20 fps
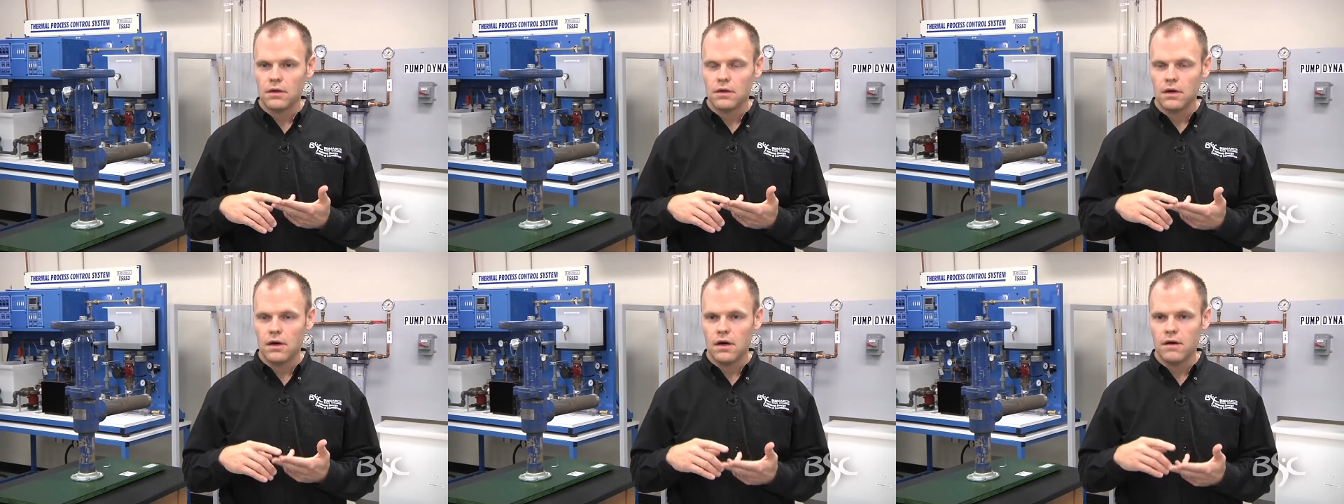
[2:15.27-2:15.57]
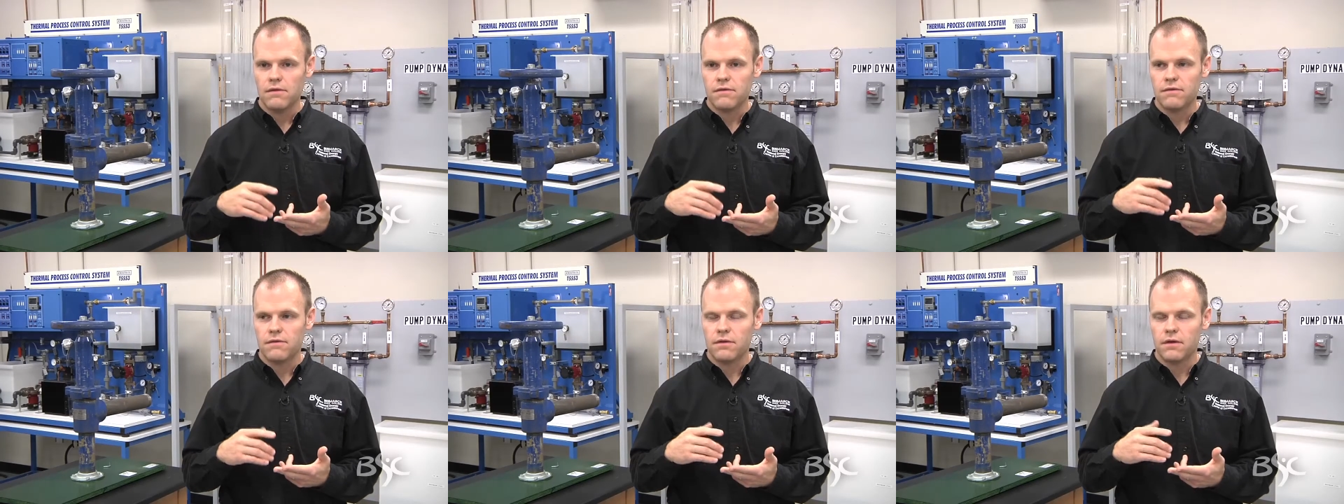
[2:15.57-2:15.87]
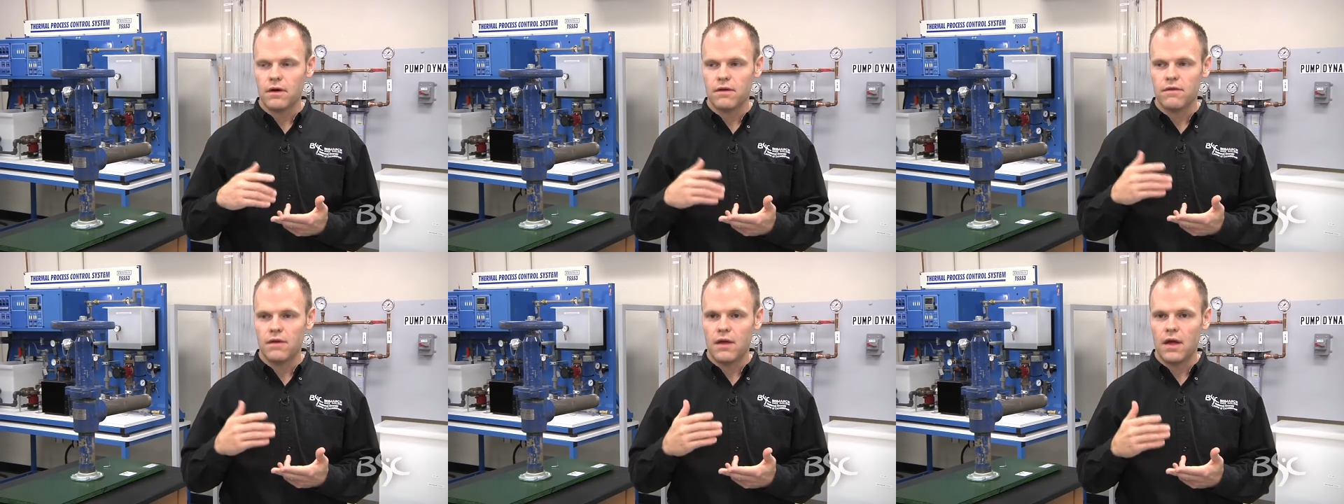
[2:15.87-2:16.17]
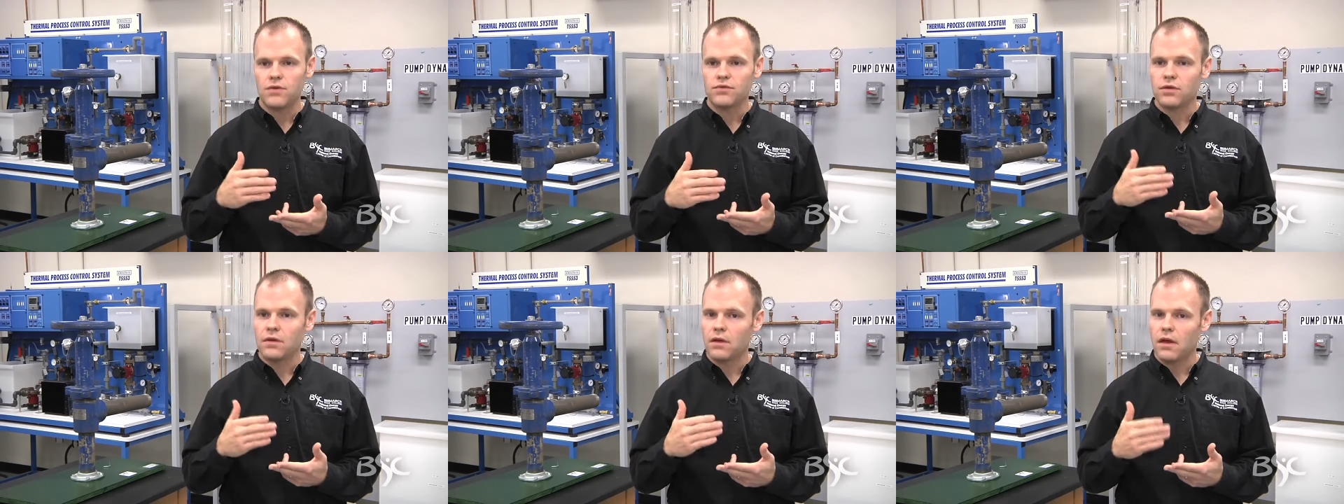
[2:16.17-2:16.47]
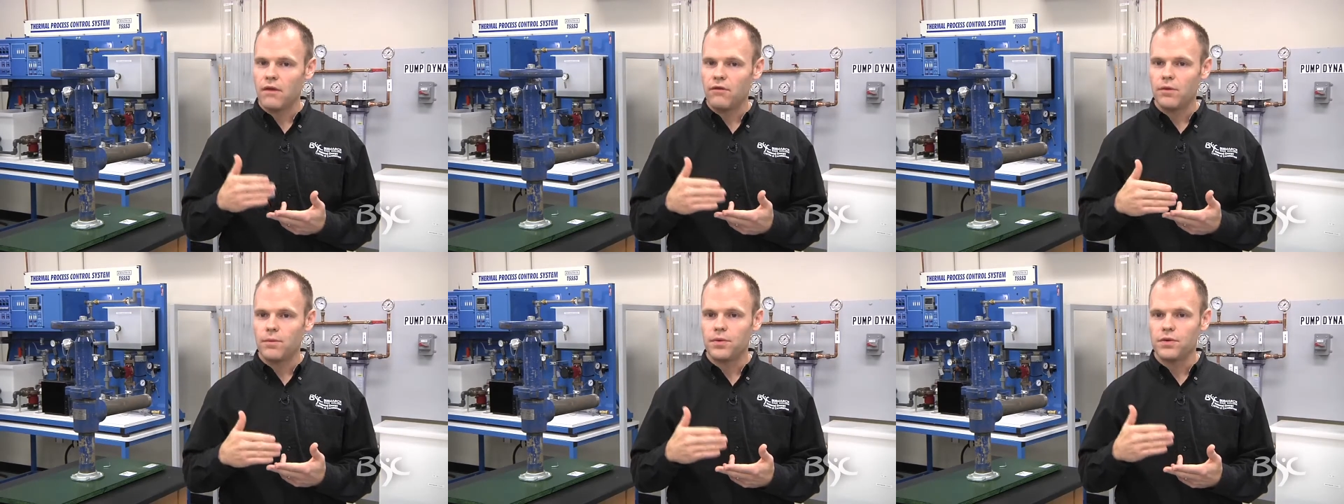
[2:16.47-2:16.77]
of, of an entry
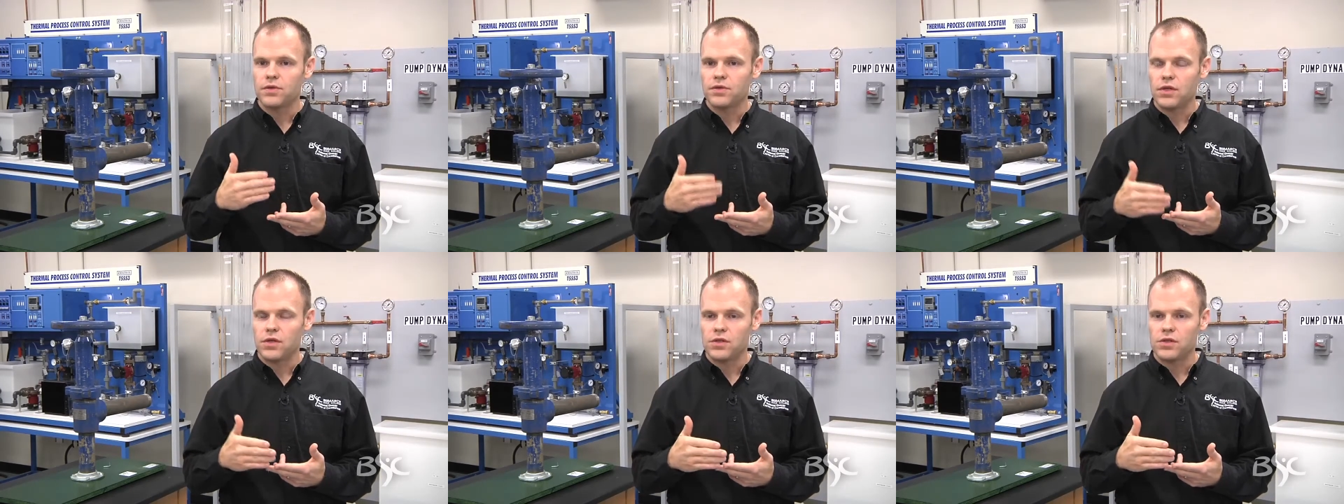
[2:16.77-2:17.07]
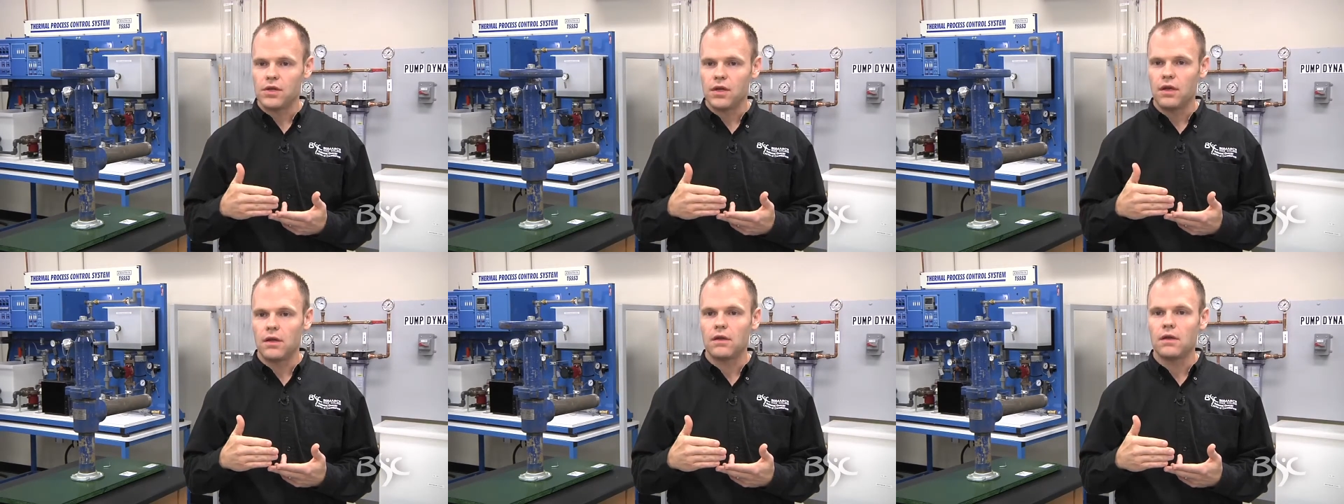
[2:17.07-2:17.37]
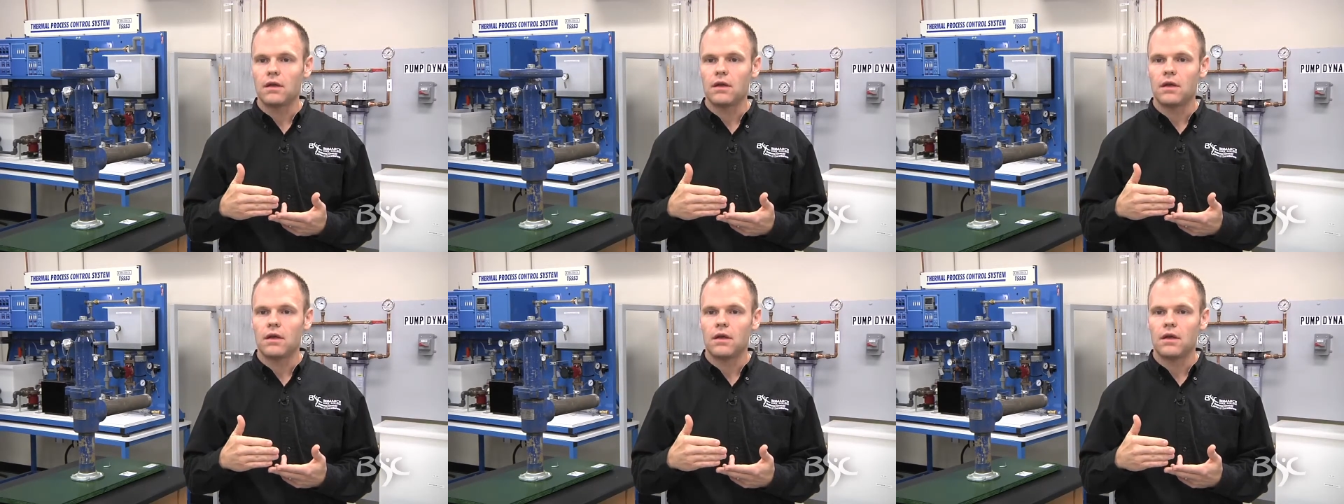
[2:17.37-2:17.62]
level position